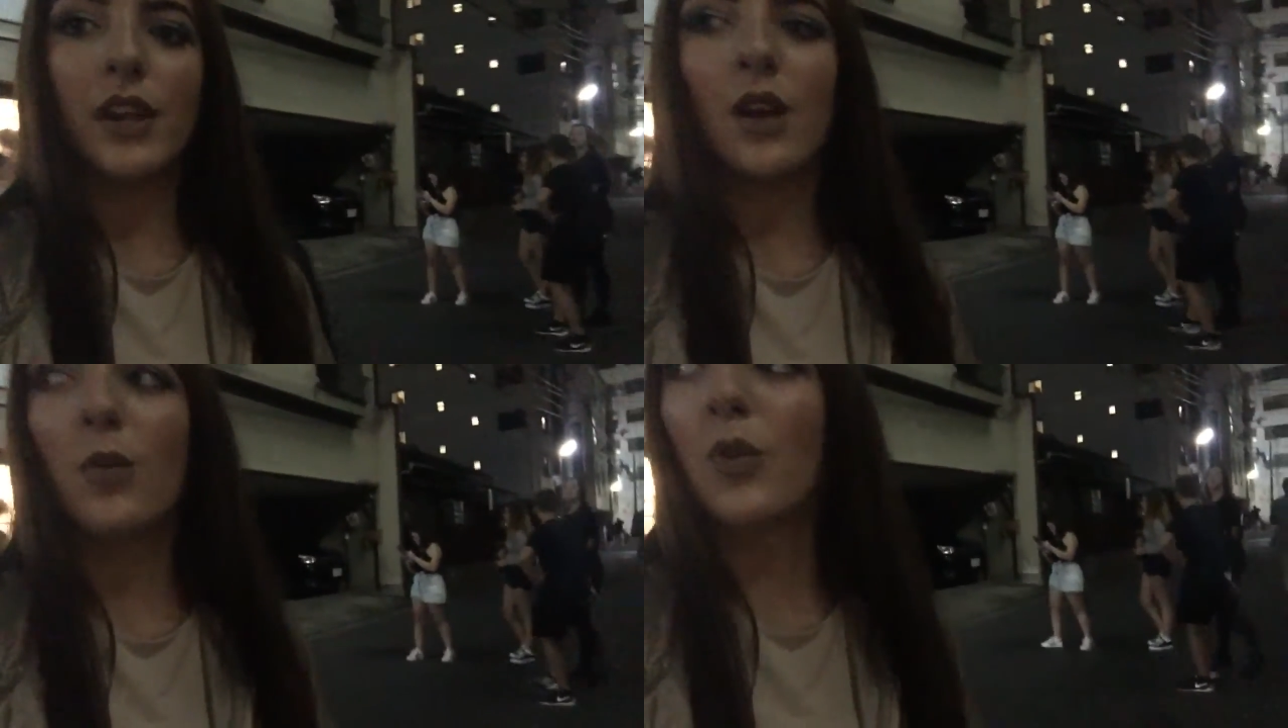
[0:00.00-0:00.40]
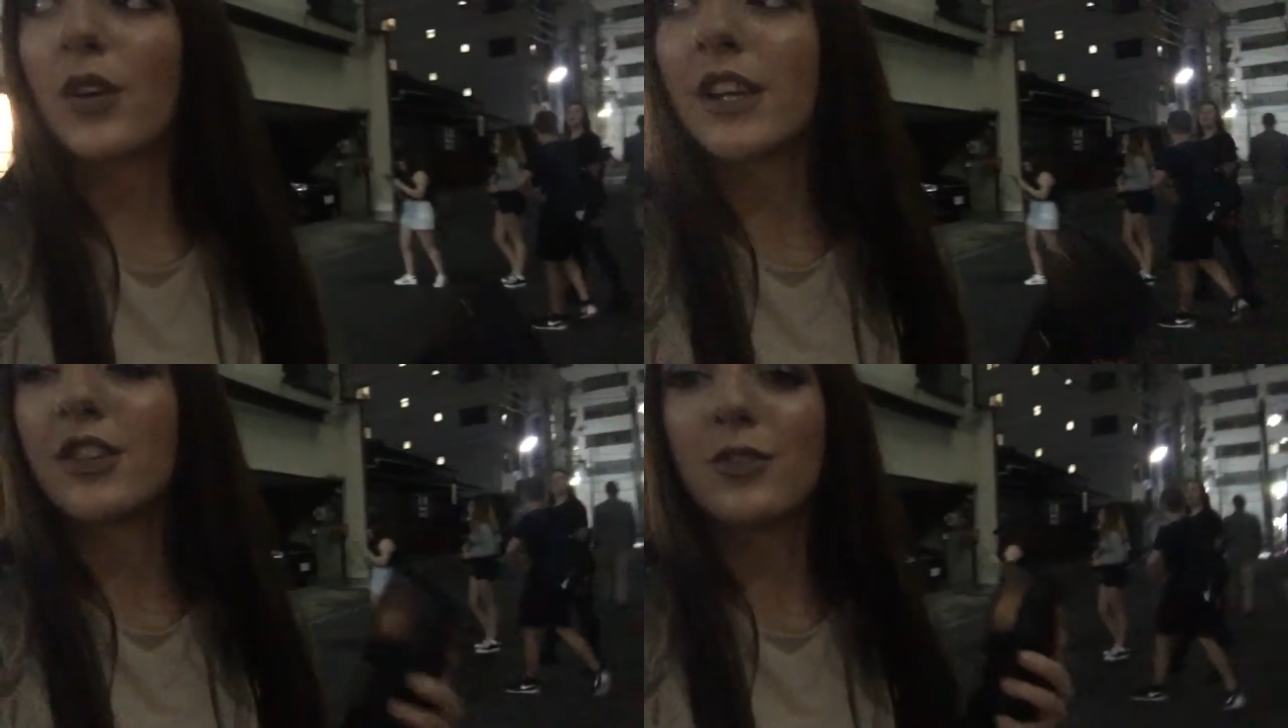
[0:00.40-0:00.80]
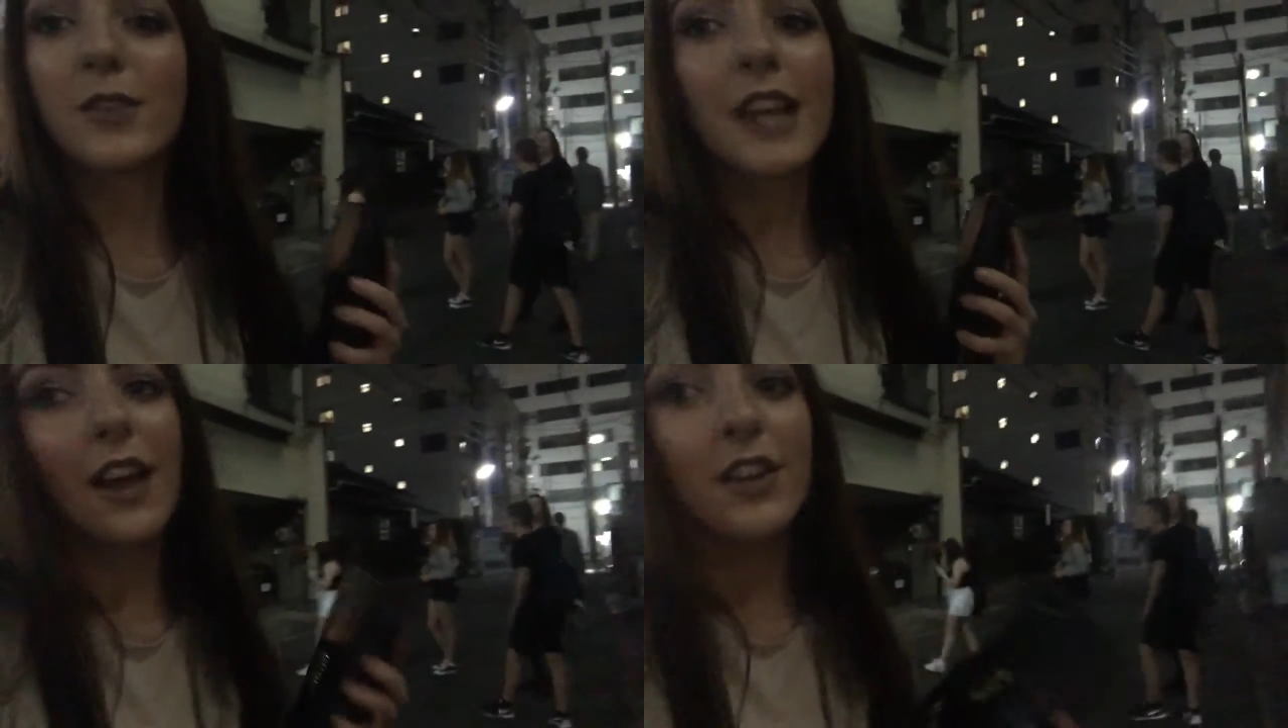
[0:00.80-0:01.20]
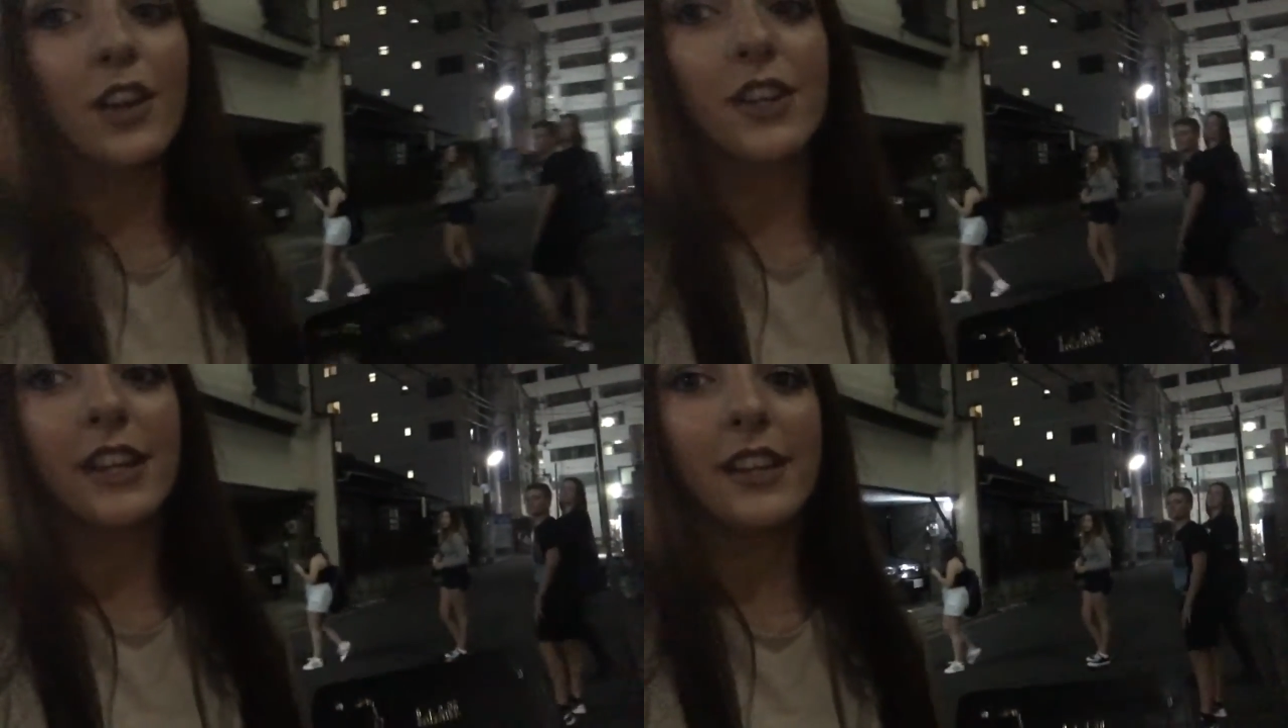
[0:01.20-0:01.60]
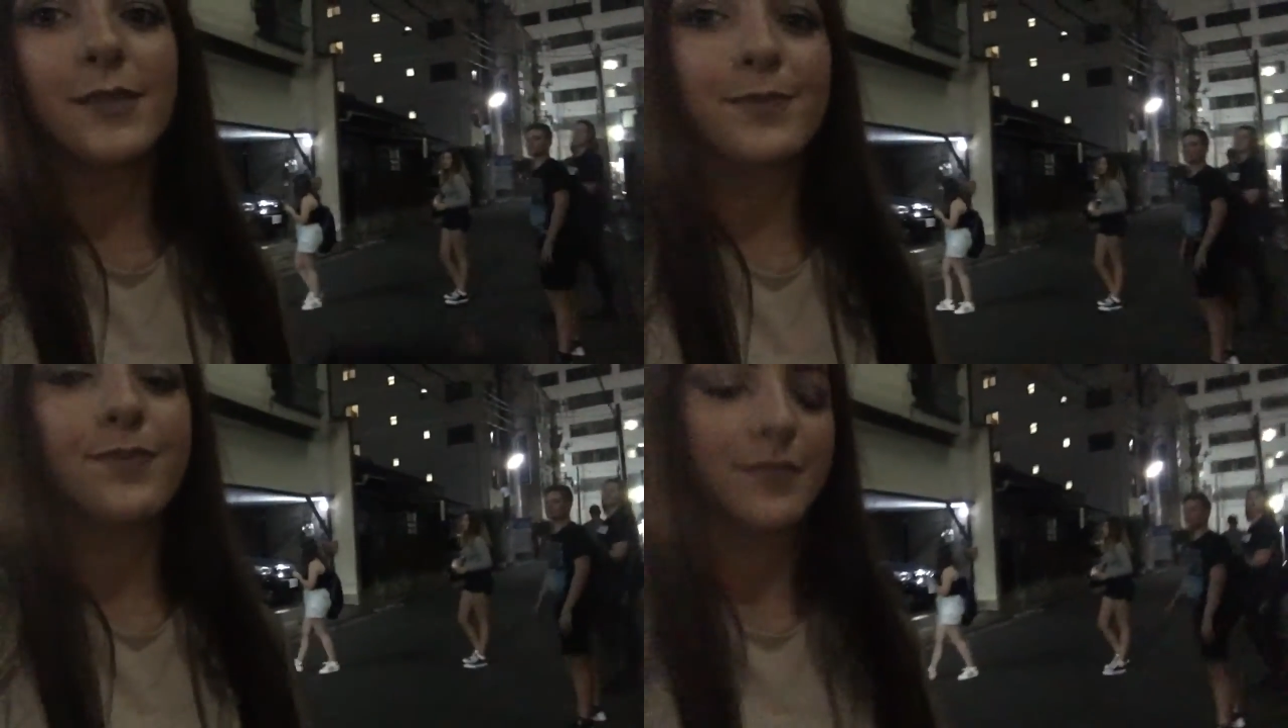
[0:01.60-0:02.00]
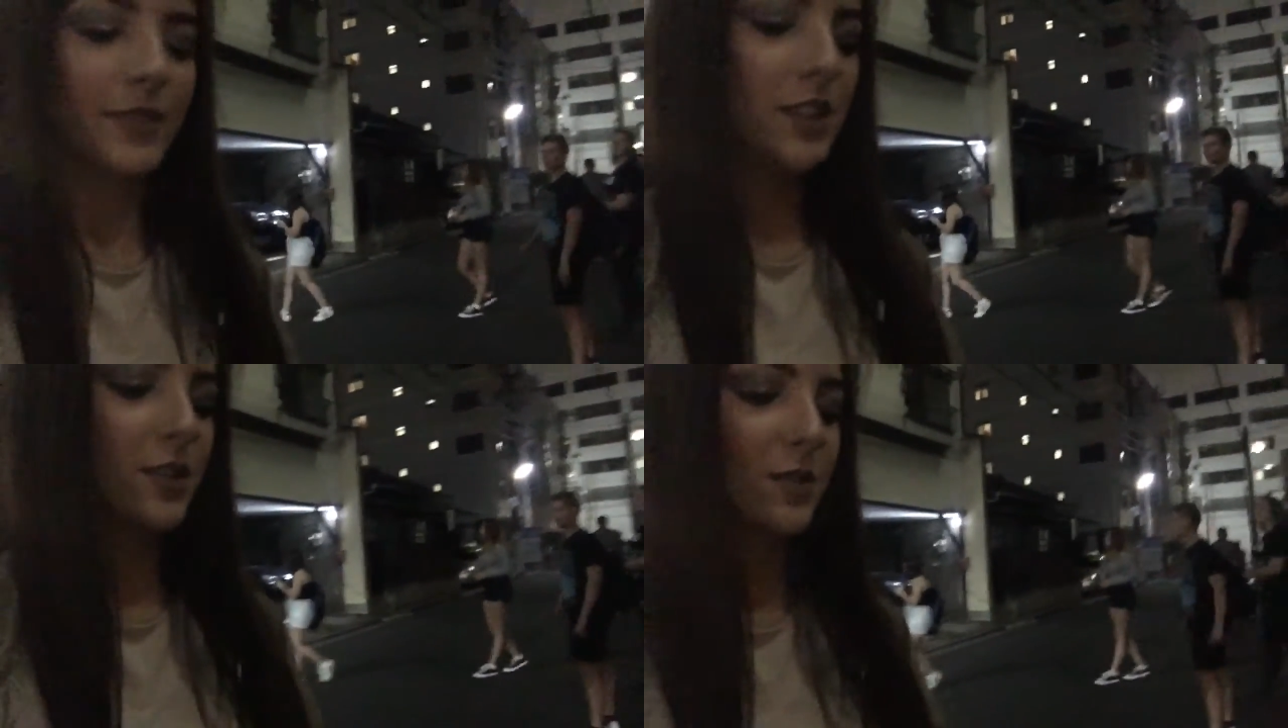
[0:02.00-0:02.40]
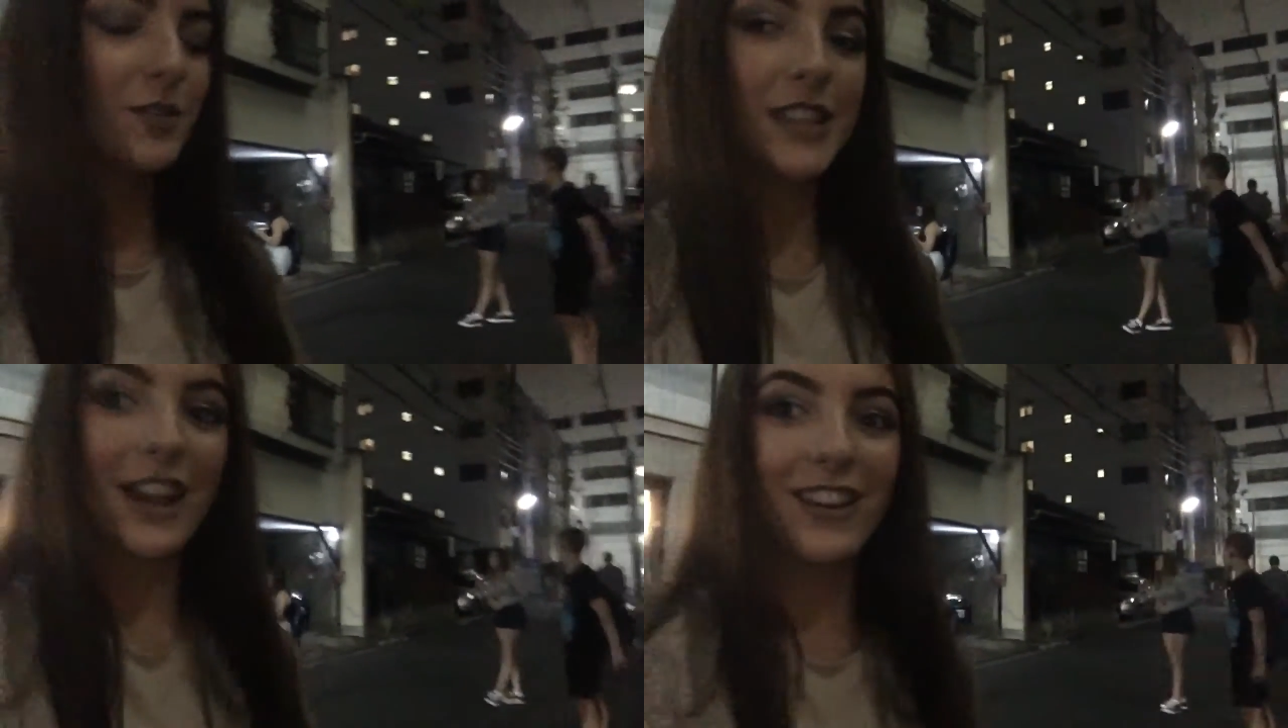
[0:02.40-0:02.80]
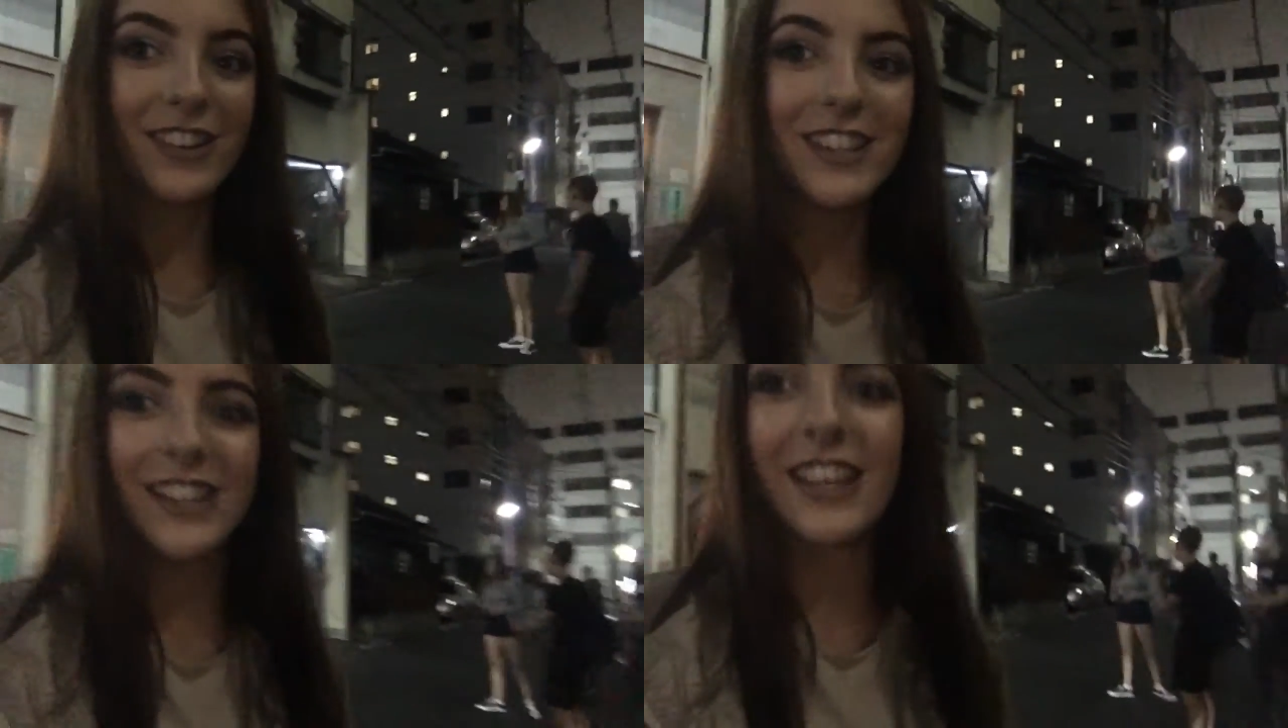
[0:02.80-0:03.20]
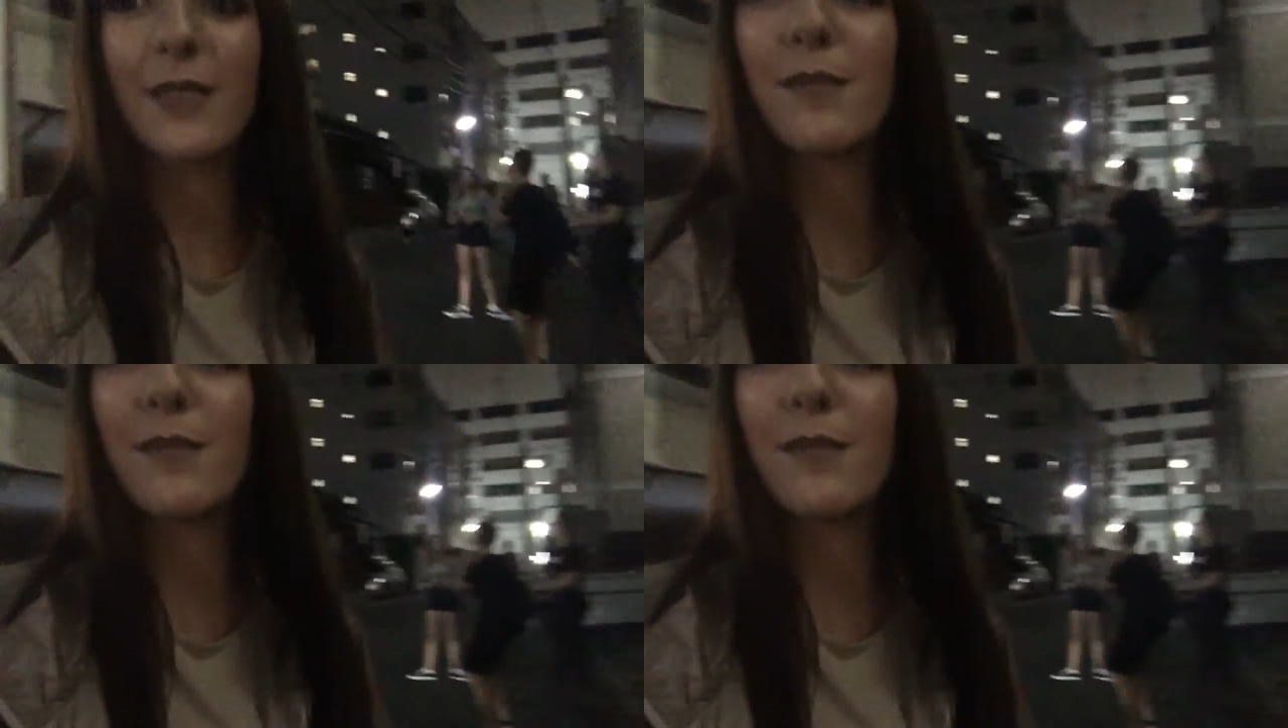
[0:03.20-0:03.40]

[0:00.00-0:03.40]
are walking to karaoke. So we're doing karaoke again,